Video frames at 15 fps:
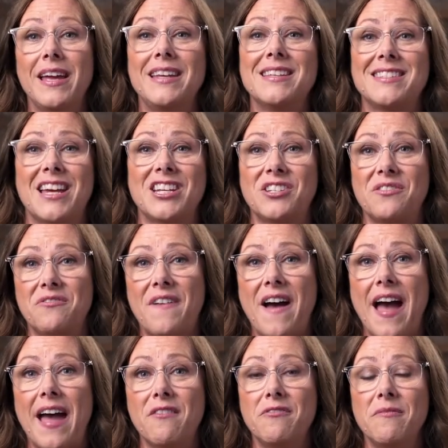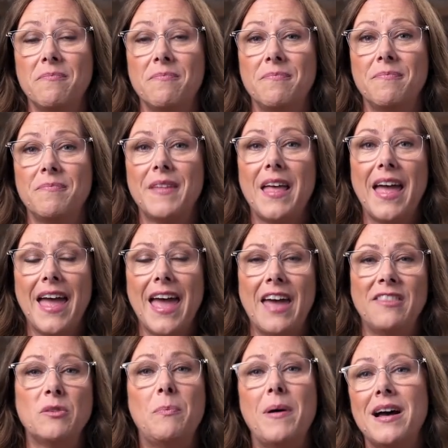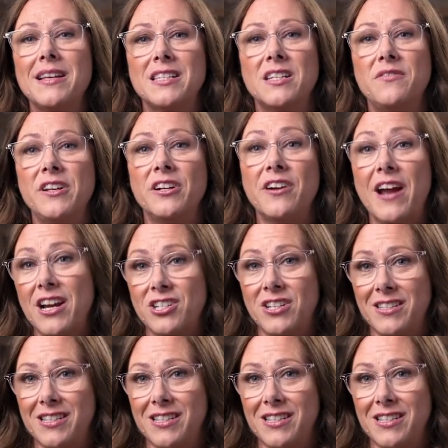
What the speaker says: in session 5 and the positive interaction